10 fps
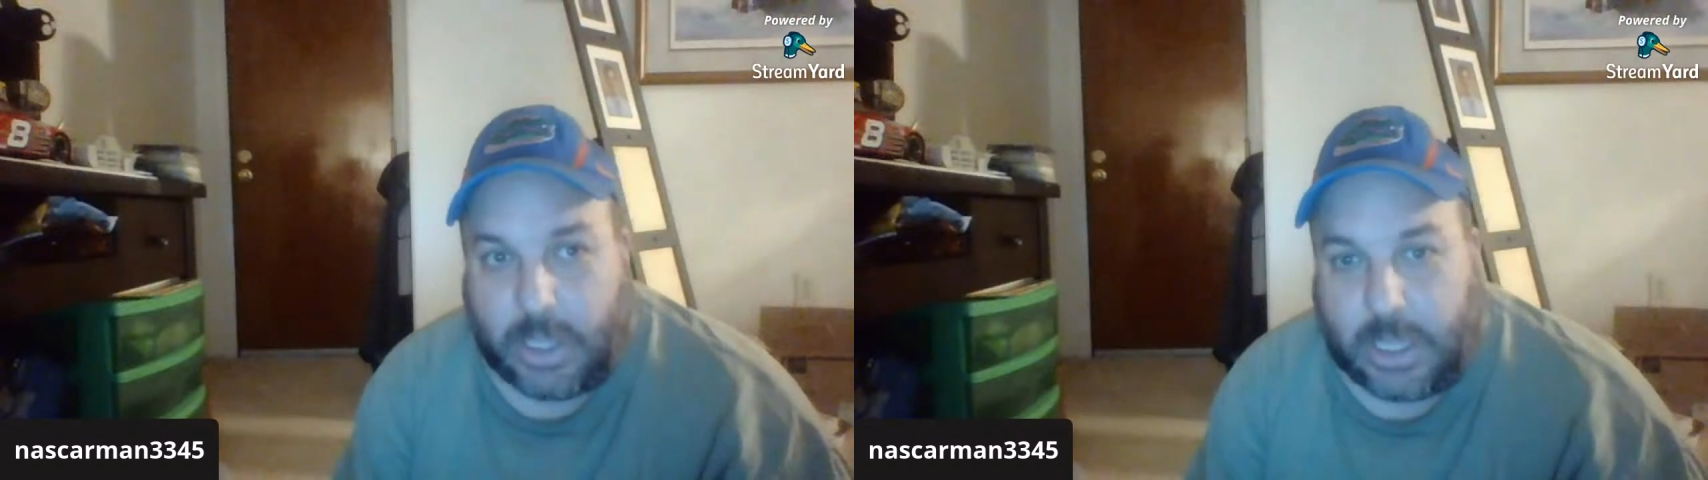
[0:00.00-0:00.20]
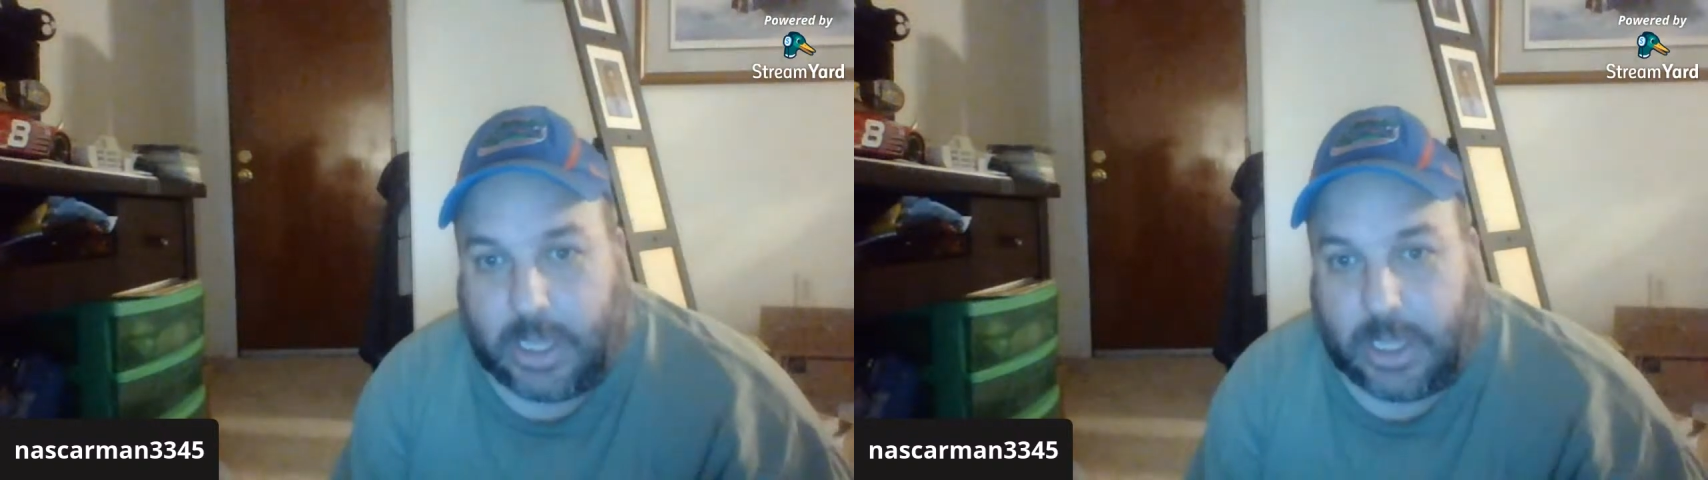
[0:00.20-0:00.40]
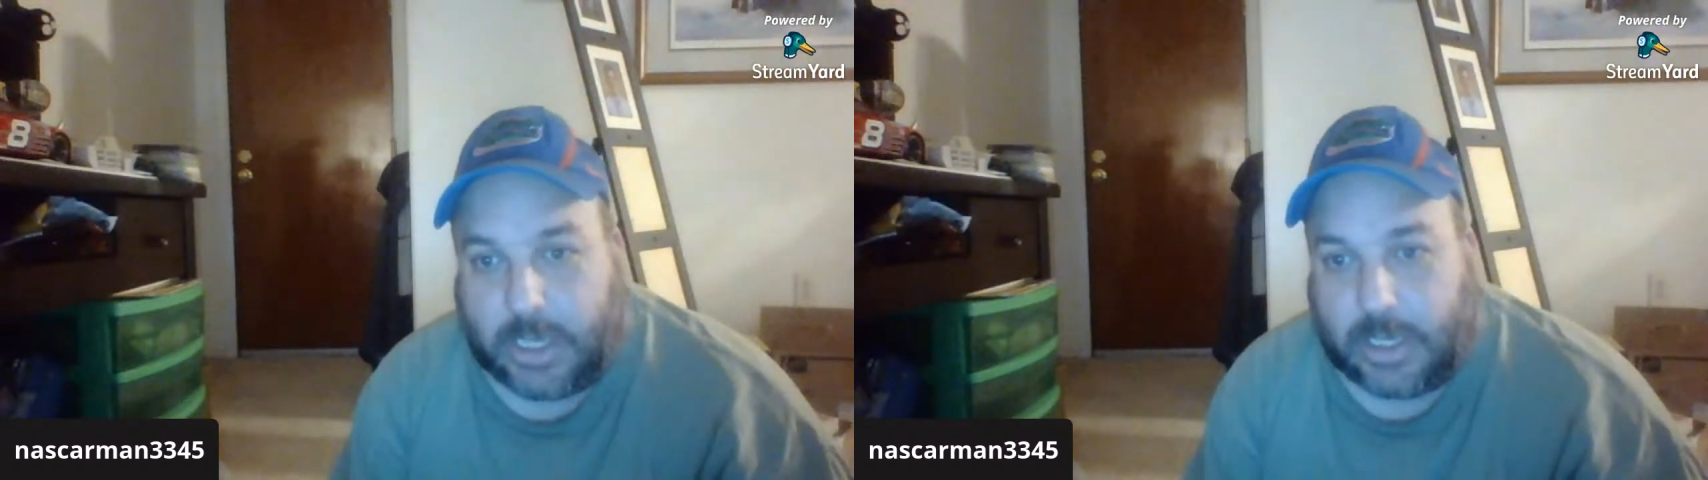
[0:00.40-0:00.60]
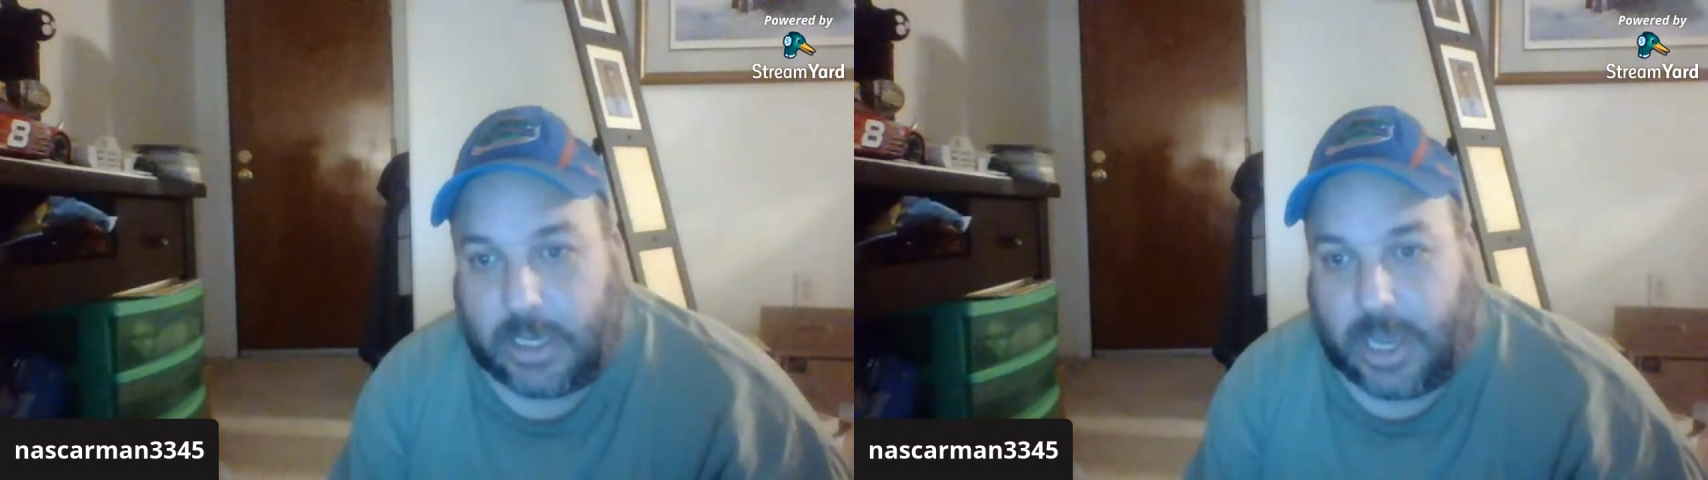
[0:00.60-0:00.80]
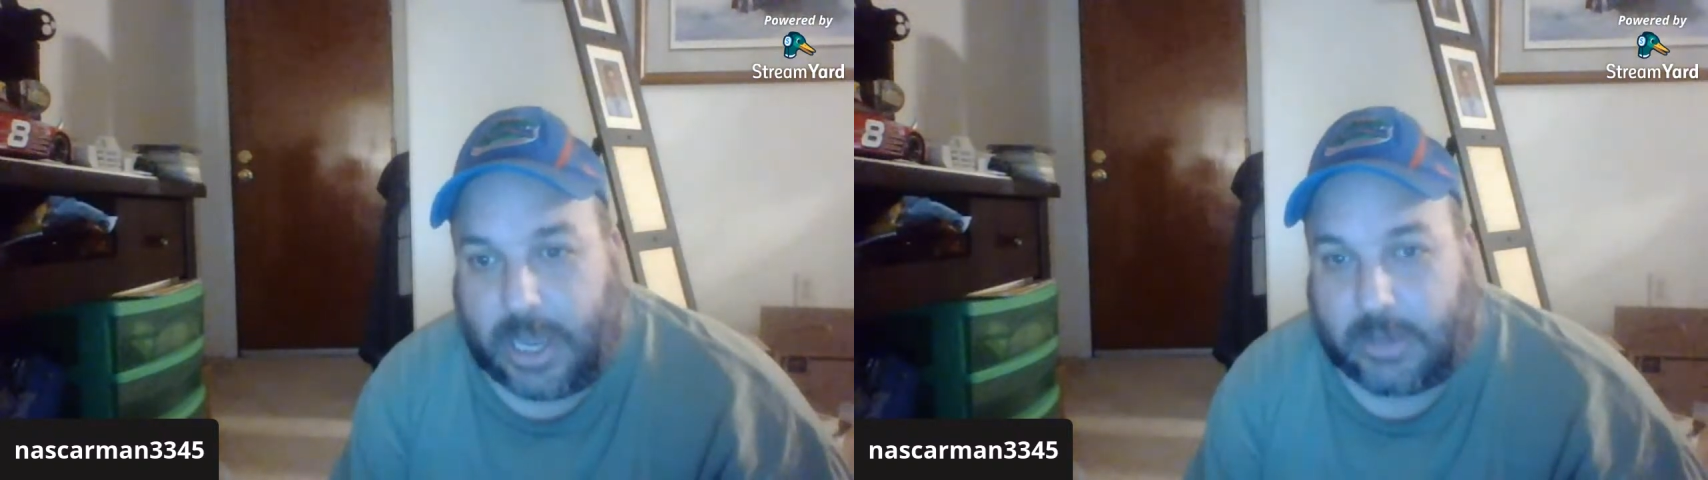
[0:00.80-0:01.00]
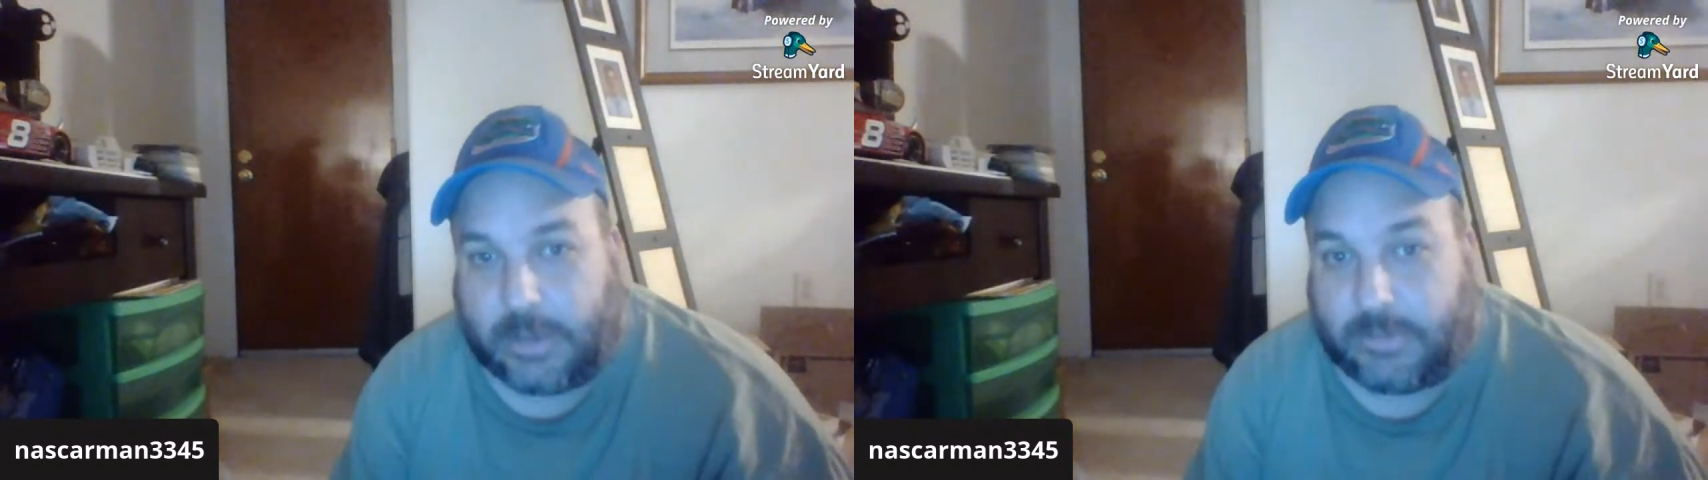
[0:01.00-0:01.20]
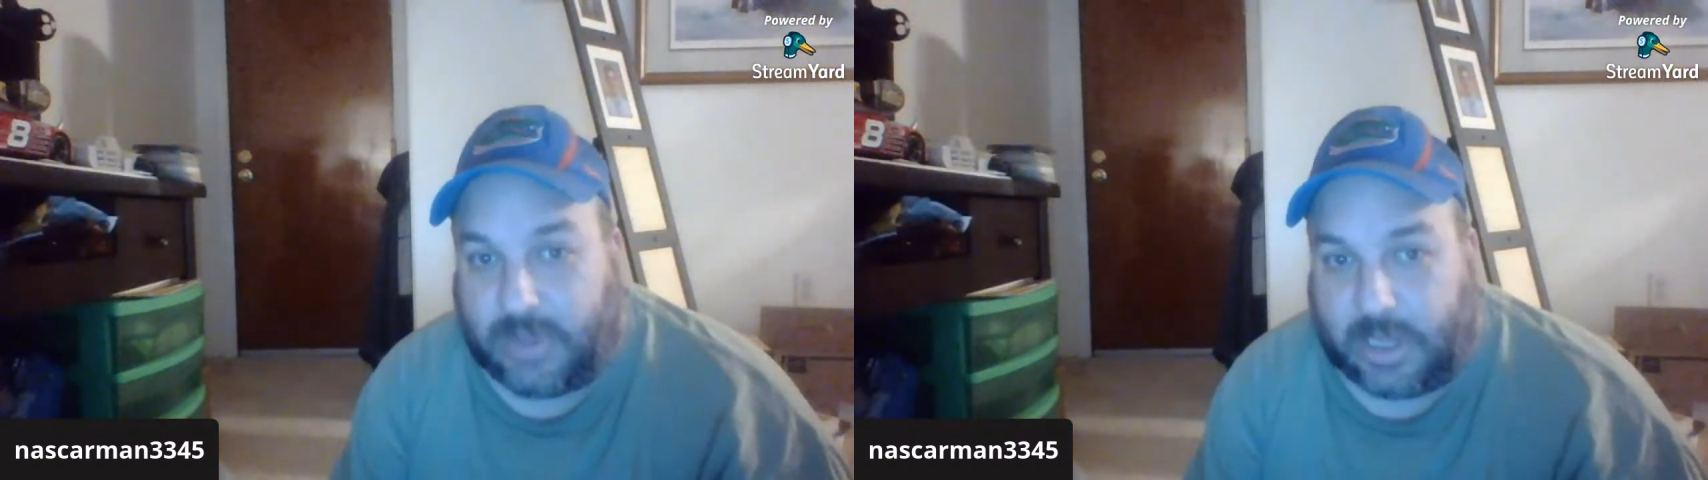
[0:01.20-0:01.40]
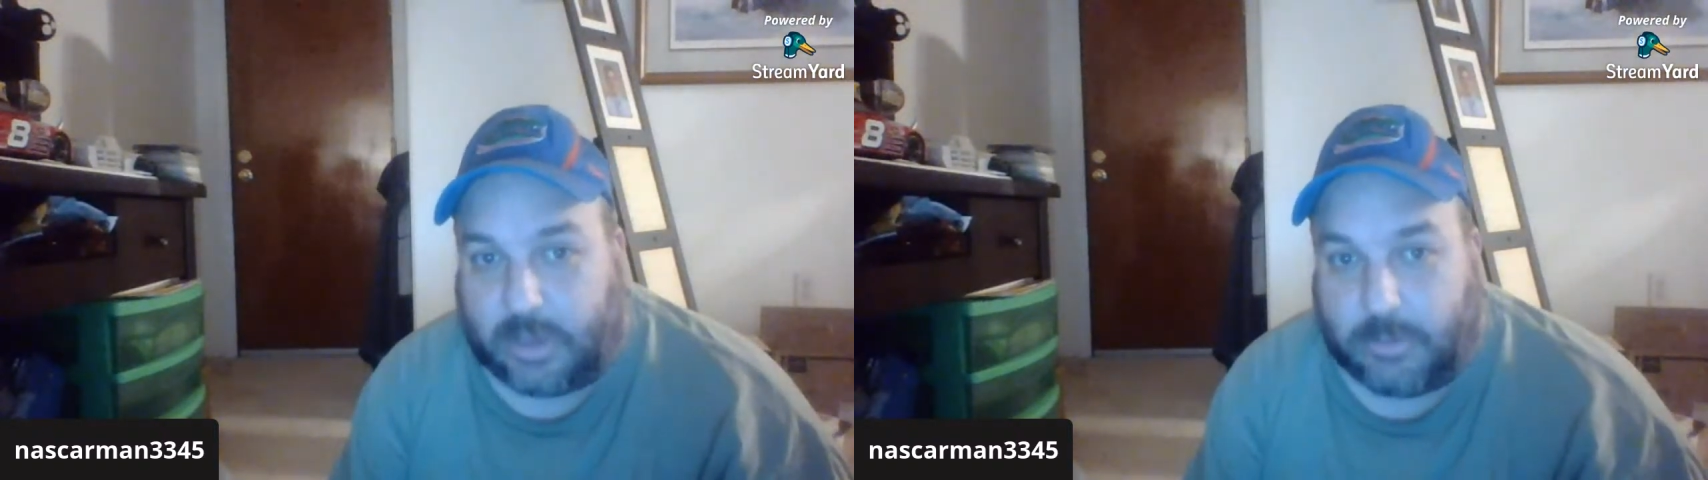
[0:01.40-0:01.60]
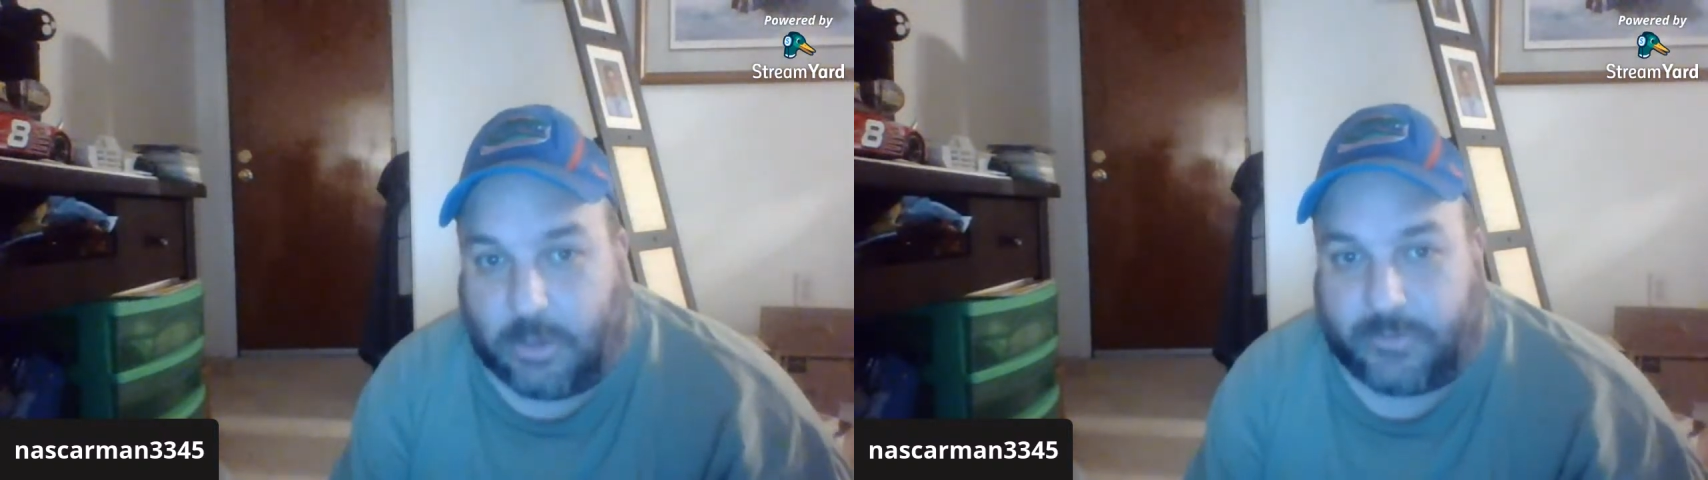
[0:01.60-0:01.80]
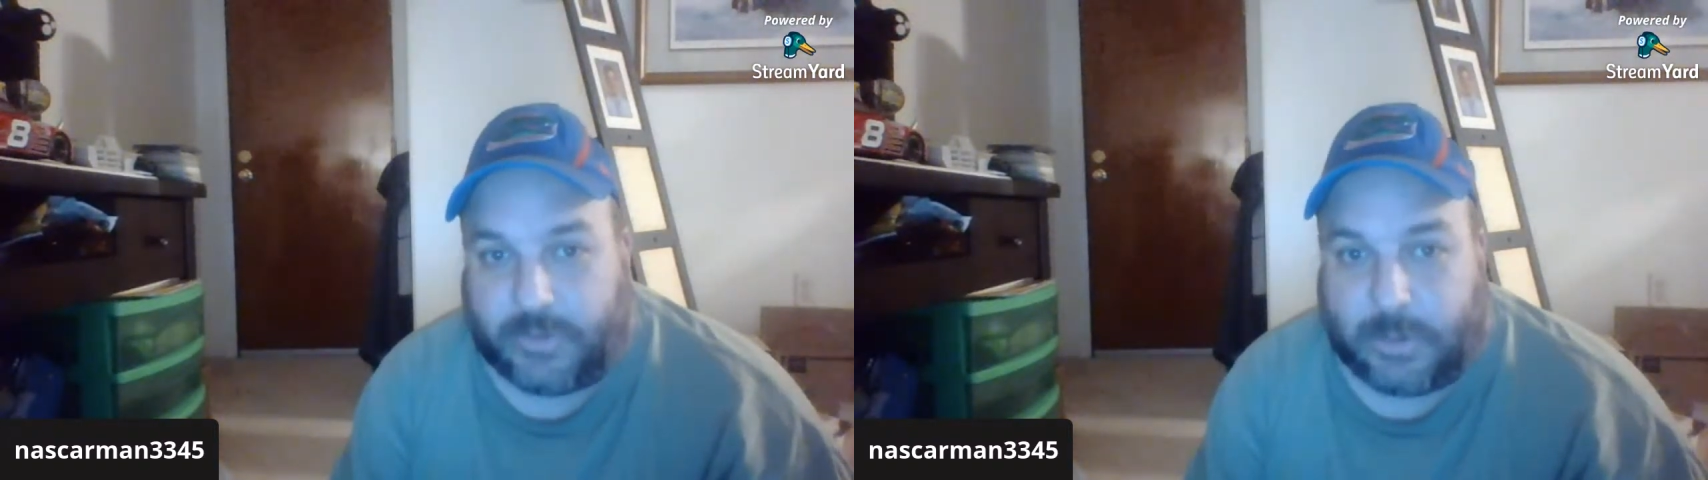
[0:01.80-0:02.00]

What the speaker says: and they had them take them off,